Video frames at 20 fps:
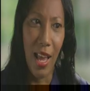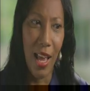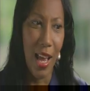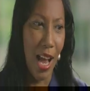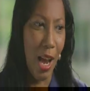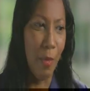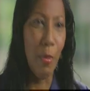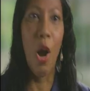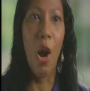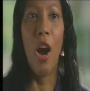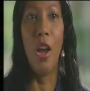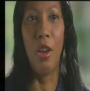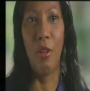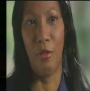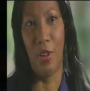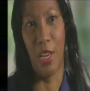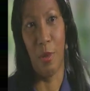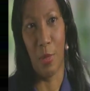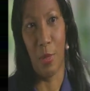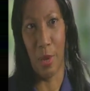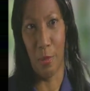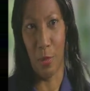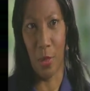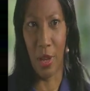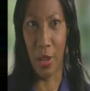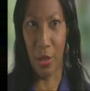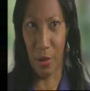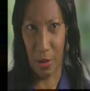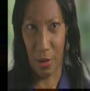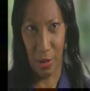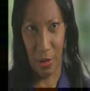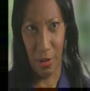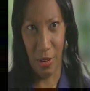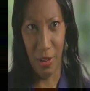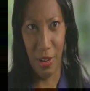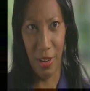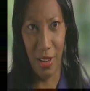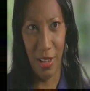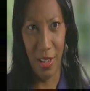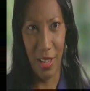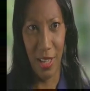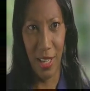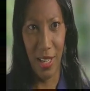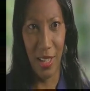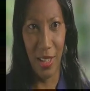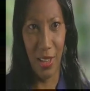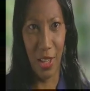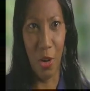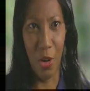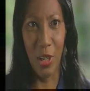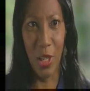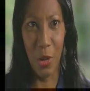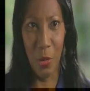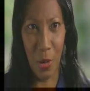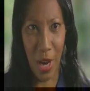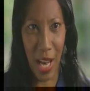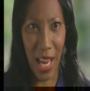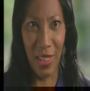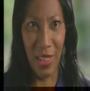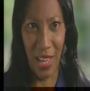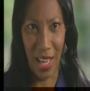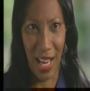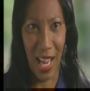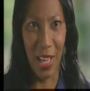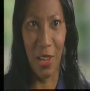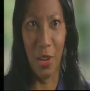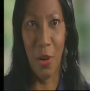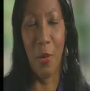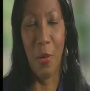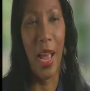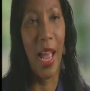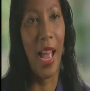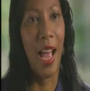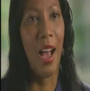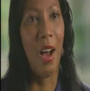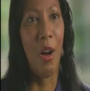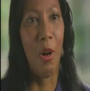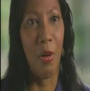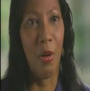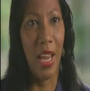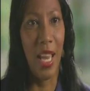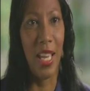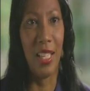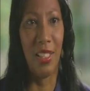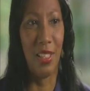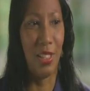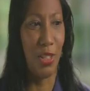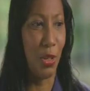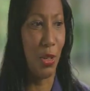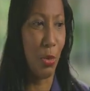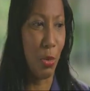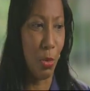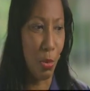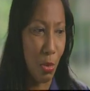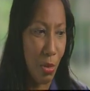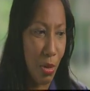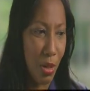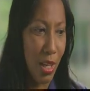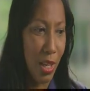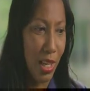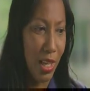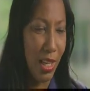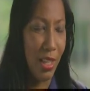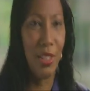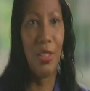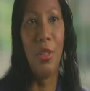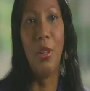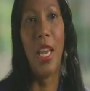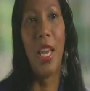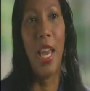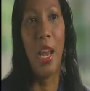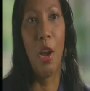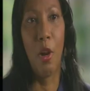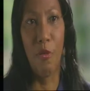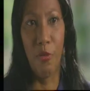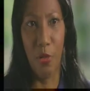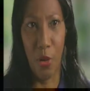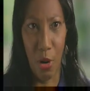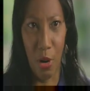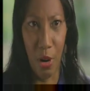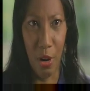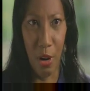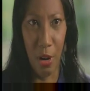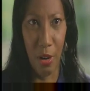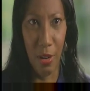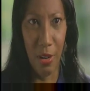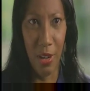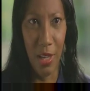I'm honoring my mother. The only way that I know how is to care for her.